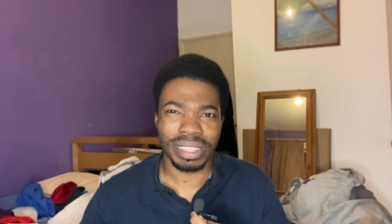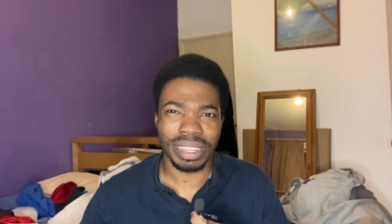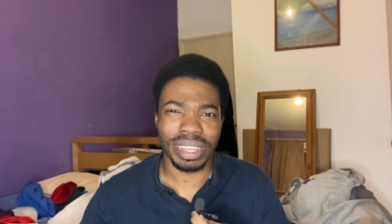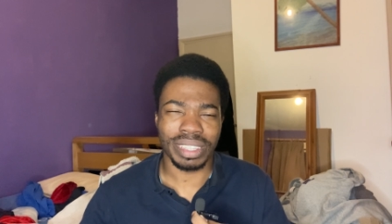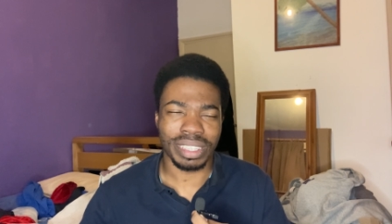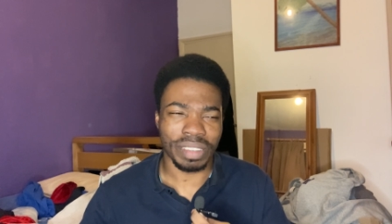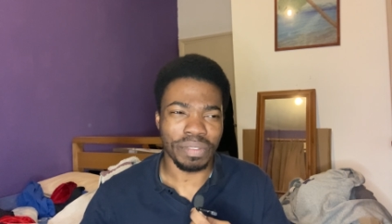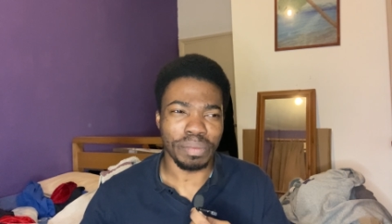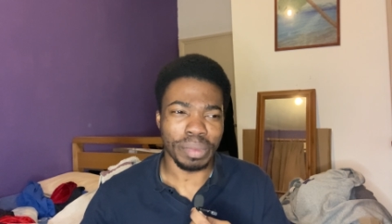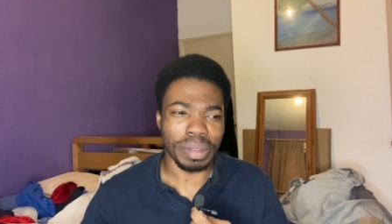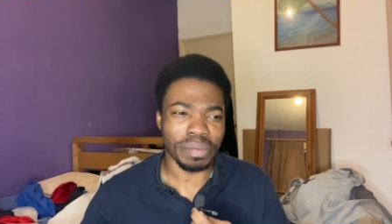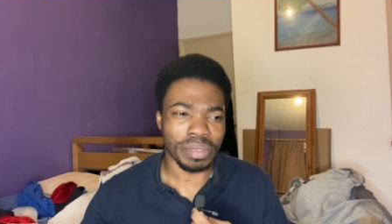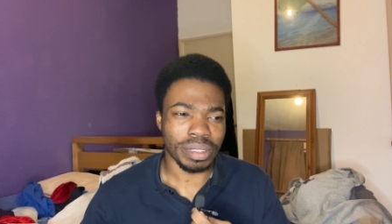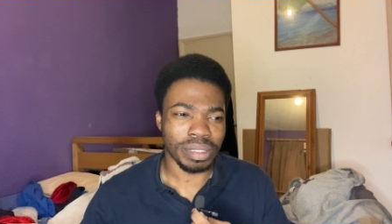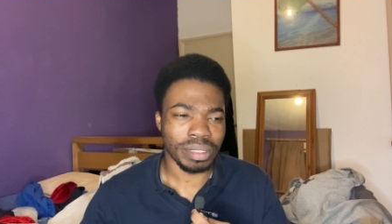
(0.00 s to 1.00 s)
Yeah, seven
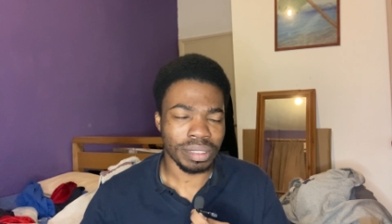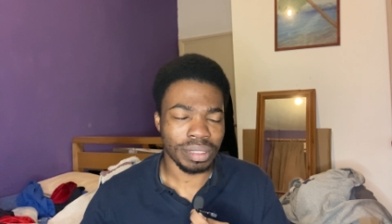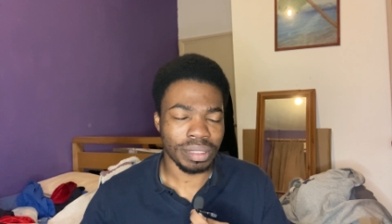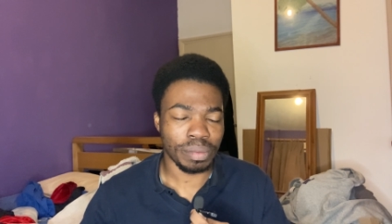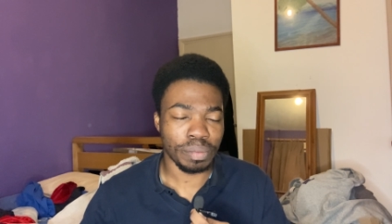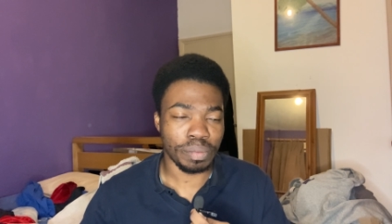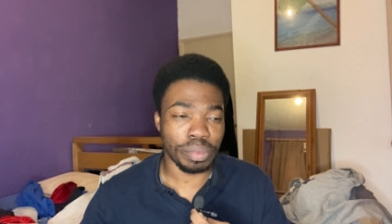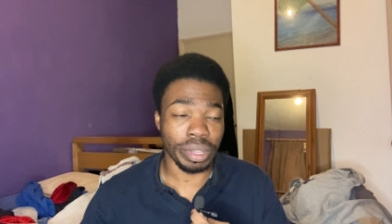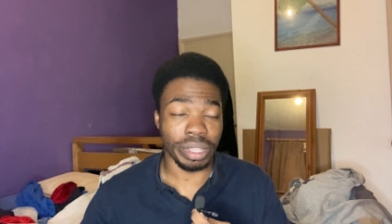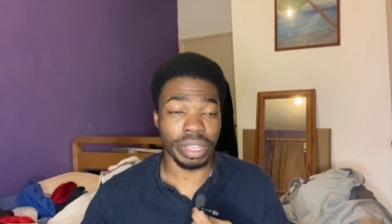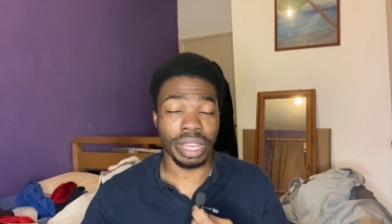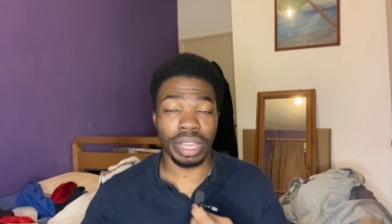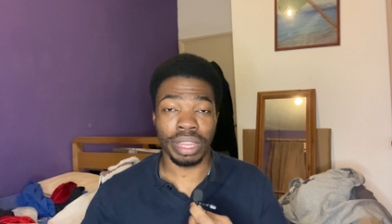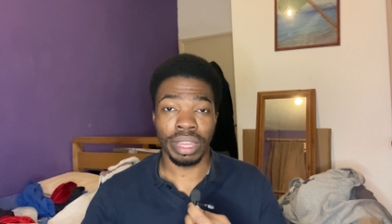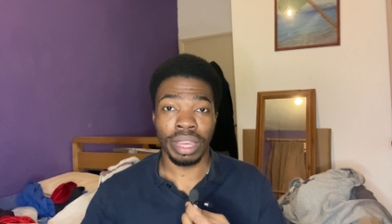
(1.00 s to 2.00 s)
months. But
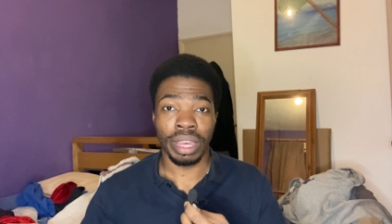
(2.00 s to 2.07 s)
yeah.